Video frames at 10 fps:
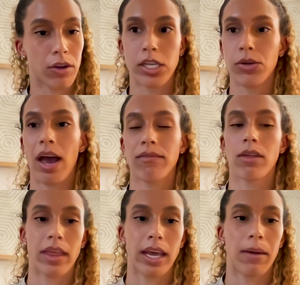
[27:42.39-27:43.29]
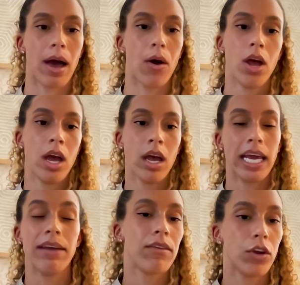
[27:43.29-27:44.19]
Because you have to think about,
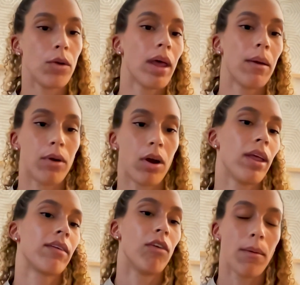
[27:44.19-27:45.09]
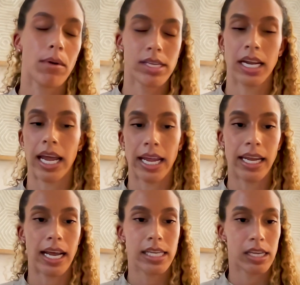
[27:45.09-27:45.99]
even if you do play pro, like volleyball is going to end
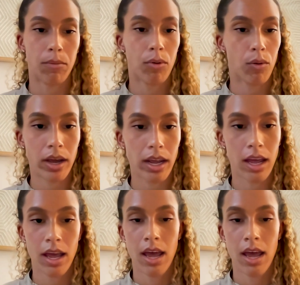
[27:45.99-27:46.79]
at some point,